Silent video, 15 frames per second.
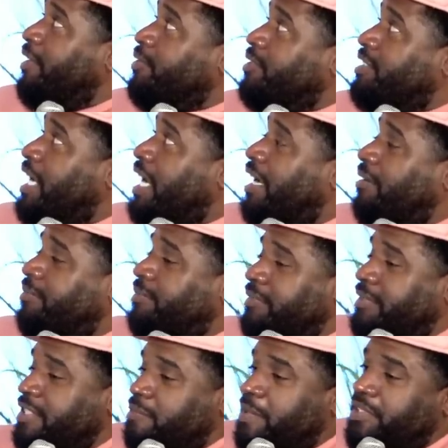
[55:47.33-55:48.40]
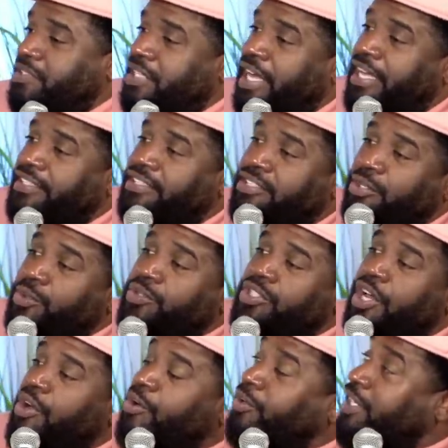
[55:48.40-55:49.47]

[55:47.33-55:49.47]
I mean on top. This bitch got two